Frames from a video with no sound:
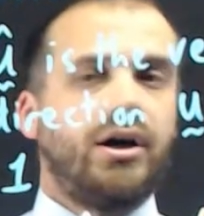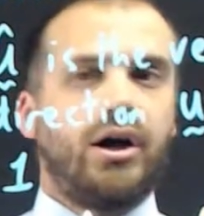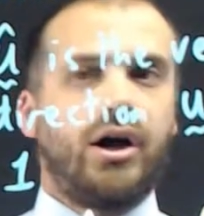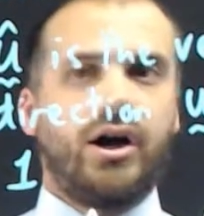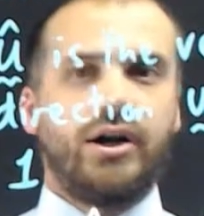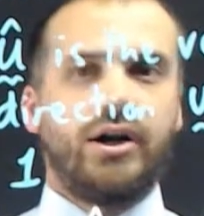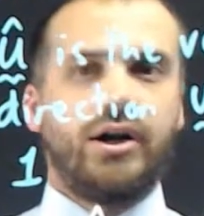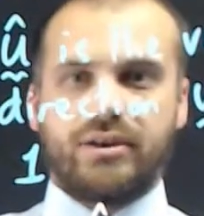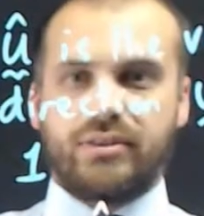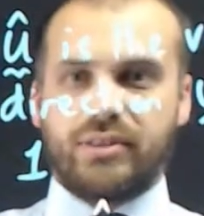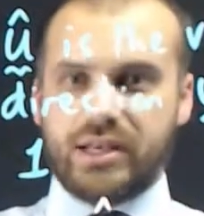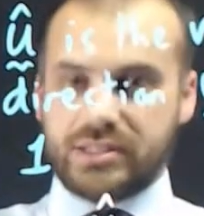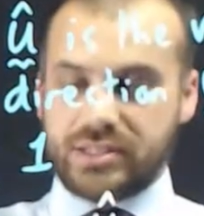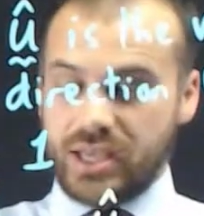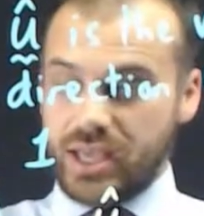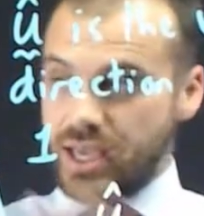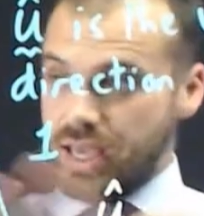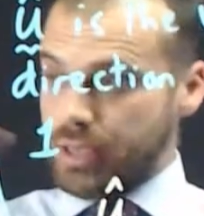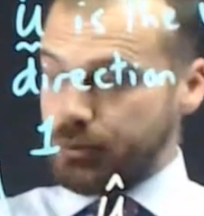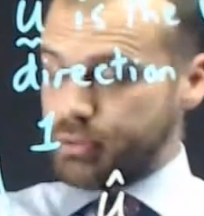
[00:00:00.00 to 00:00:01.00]
Okay, that's
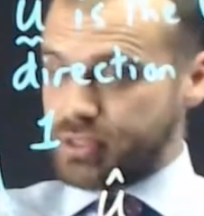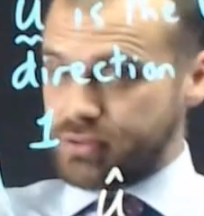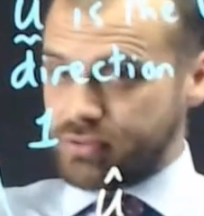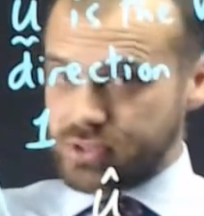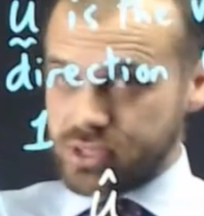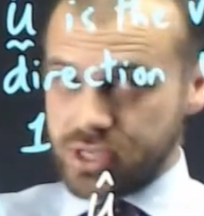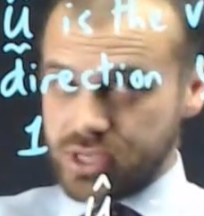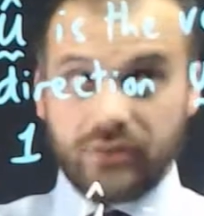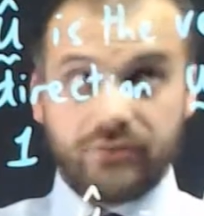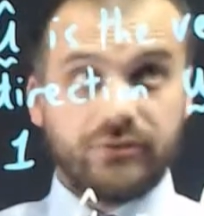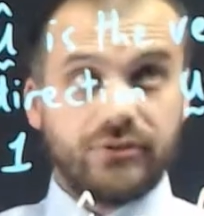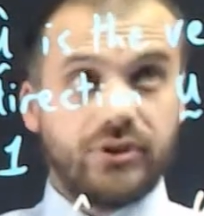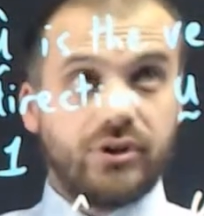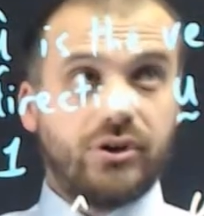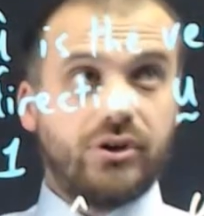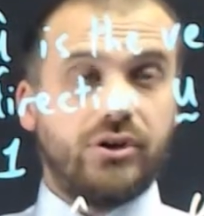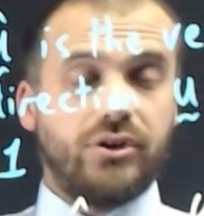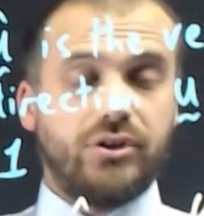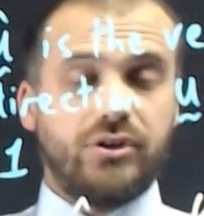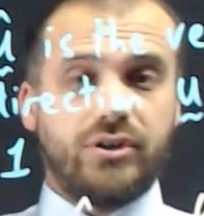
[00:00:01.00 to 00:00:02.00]
heaps of stuff
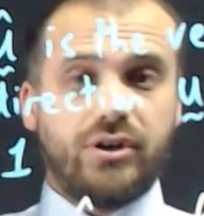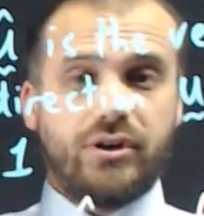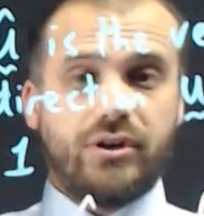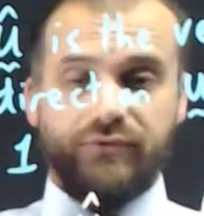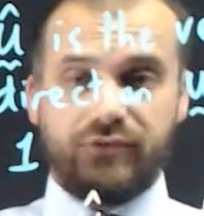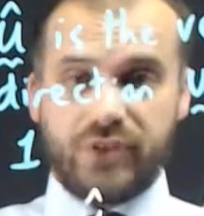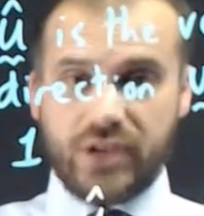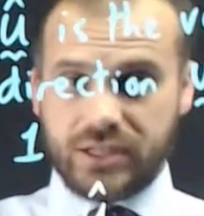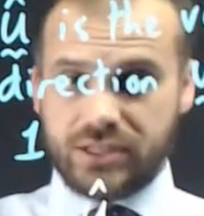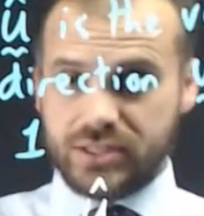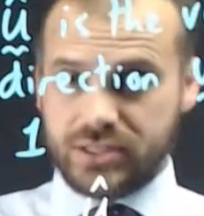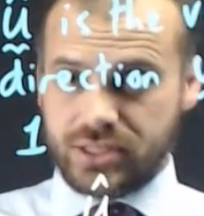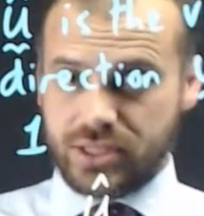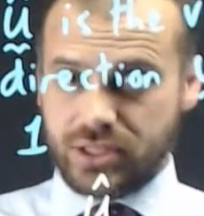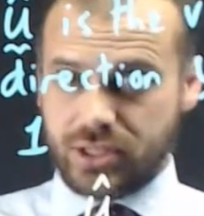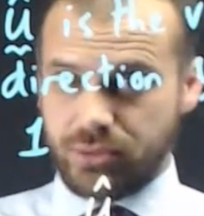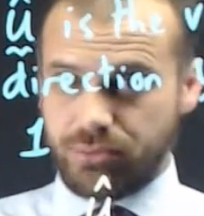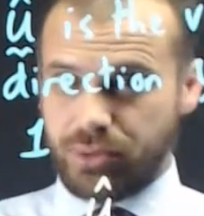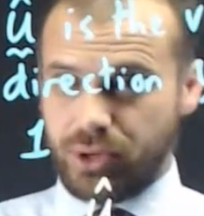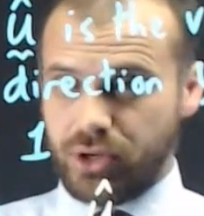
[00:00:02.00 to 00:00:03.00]
on vectors in
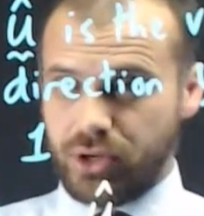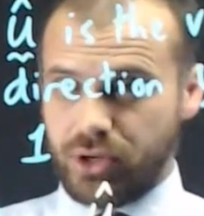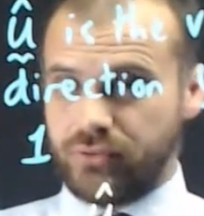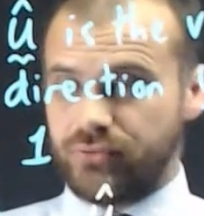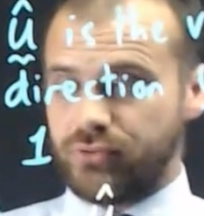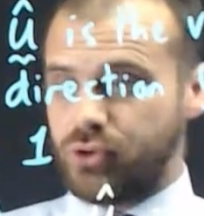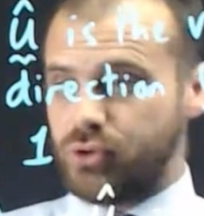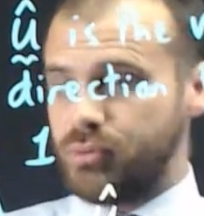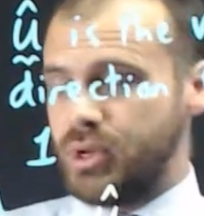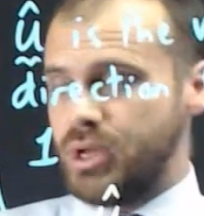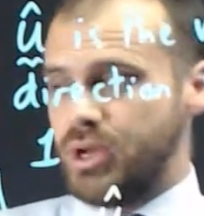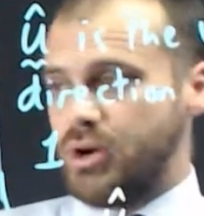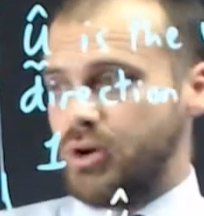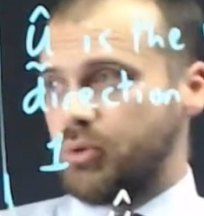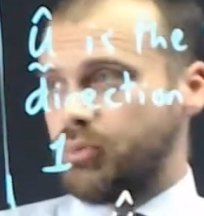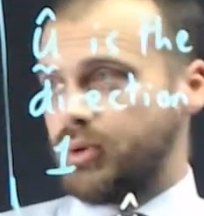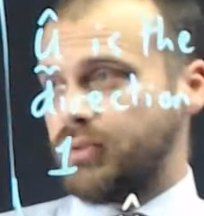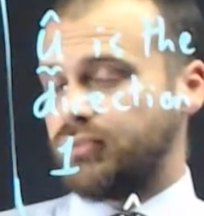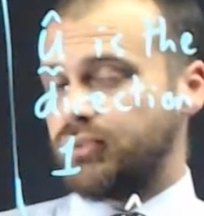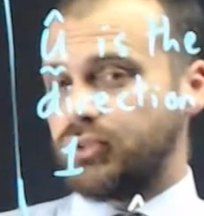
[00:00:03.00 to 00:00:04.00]
component form.
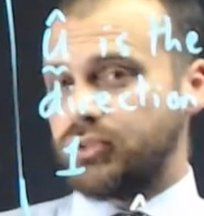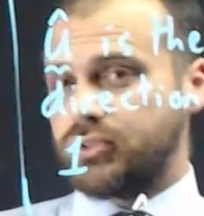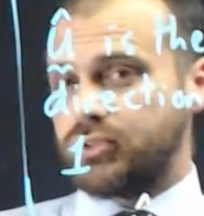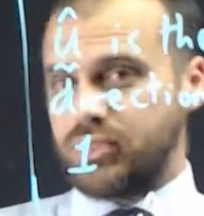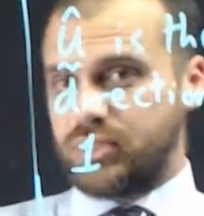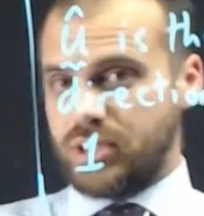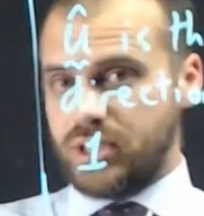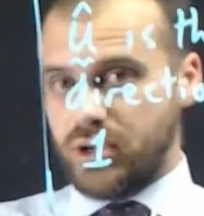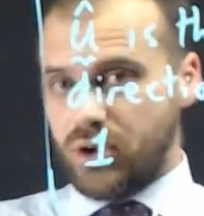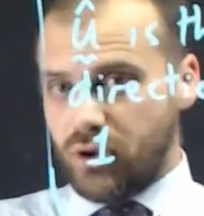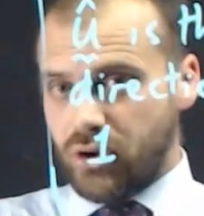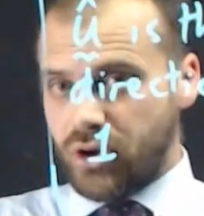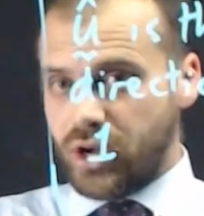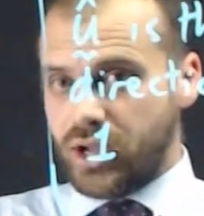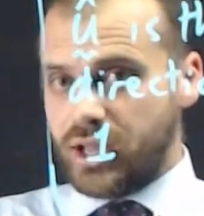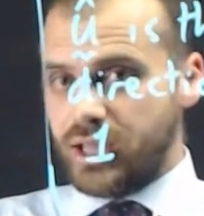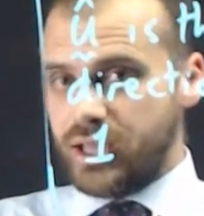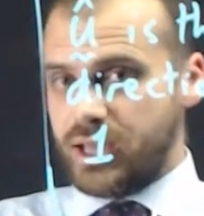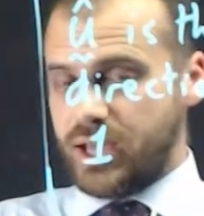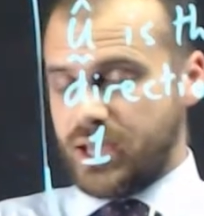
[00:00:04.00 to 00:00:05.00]
We've looked at the
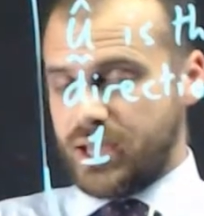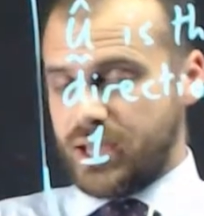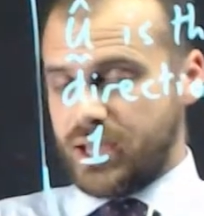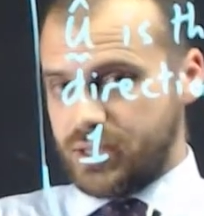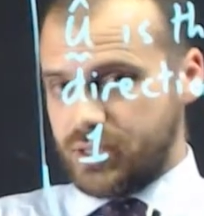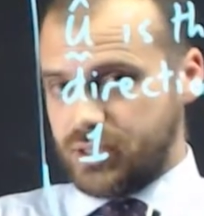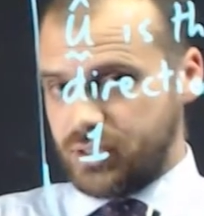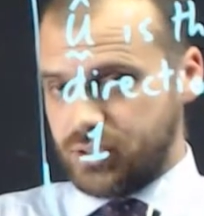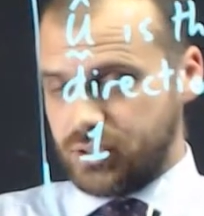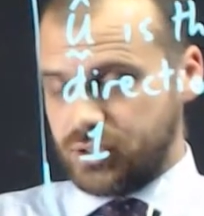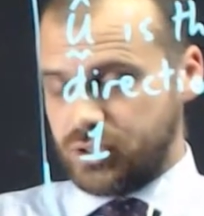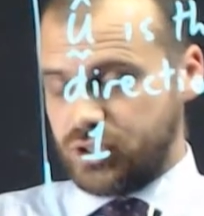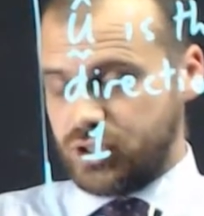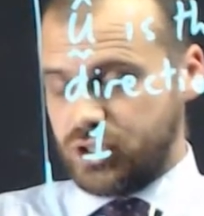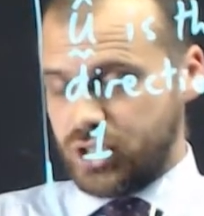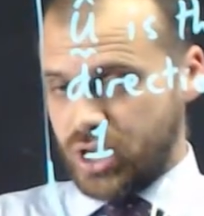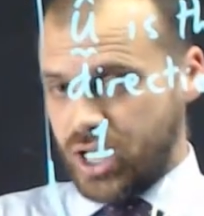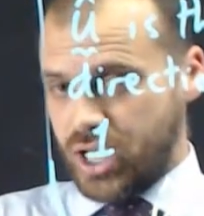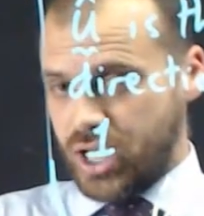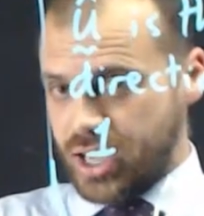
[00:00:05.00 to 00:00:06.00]
I and
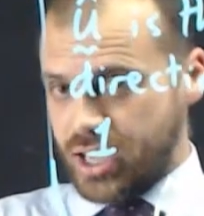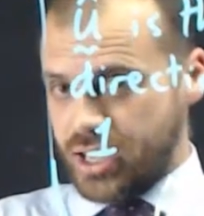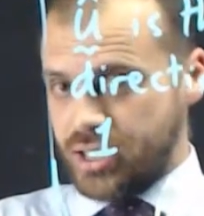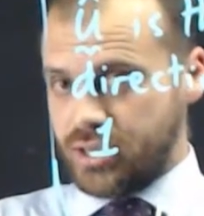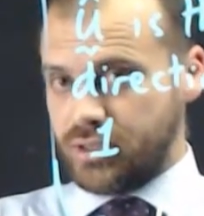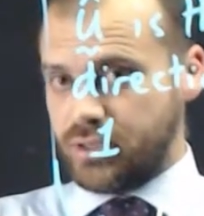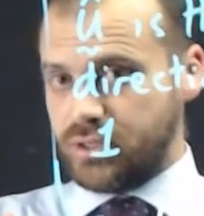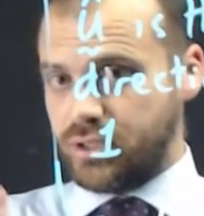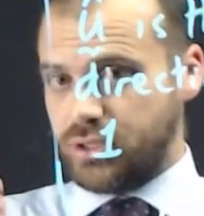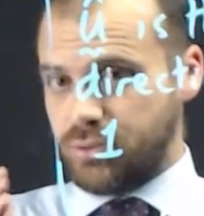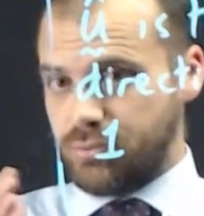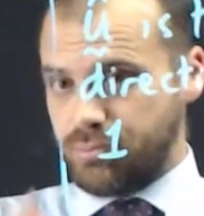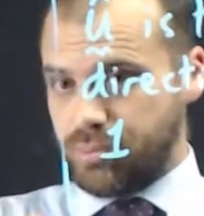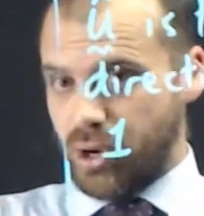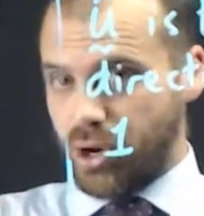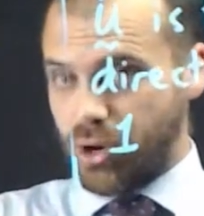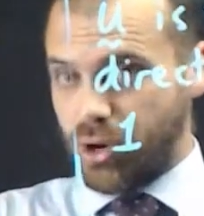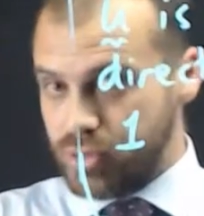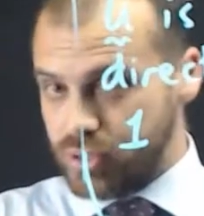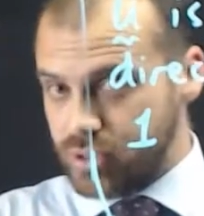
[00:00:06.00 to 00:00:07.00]
J
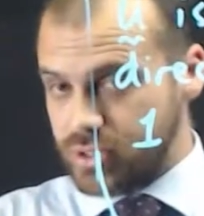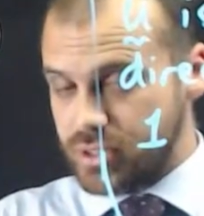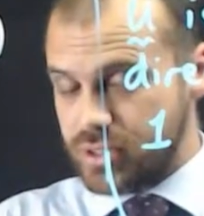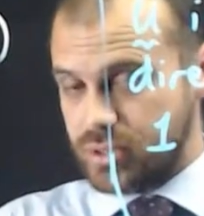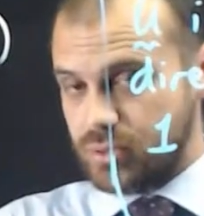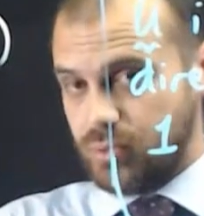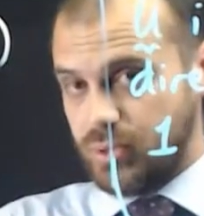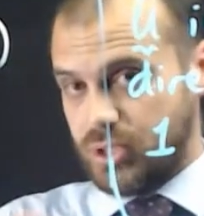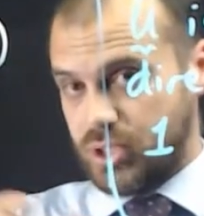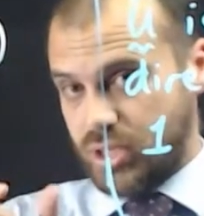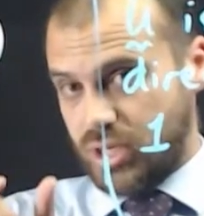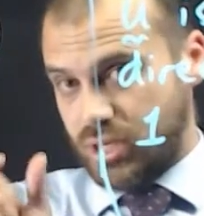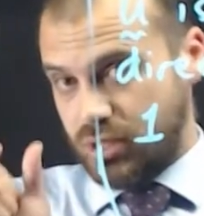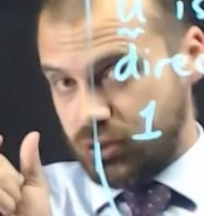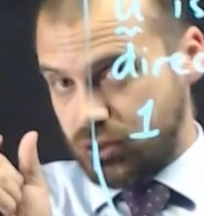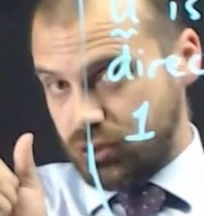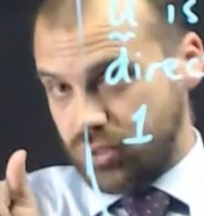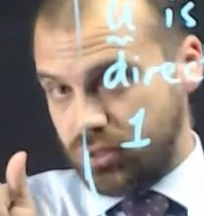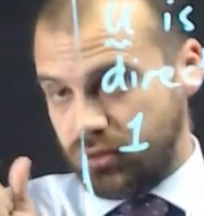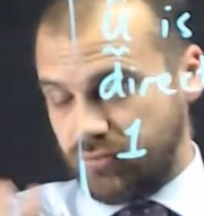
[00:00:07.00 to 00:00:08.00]
components, which are
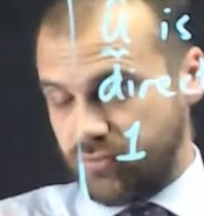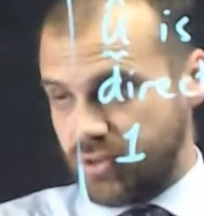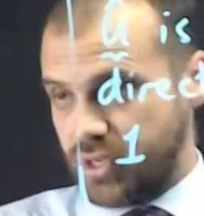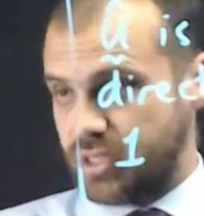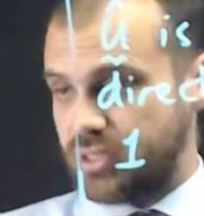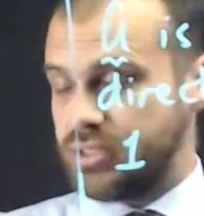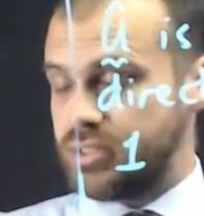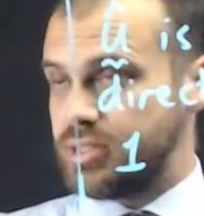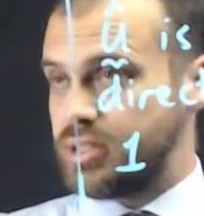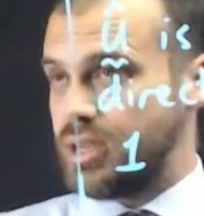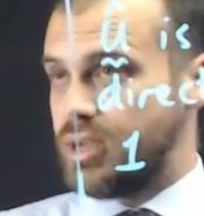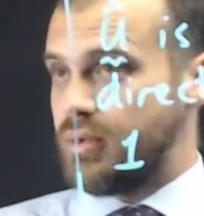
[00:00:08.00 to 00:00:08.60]
unit vectors.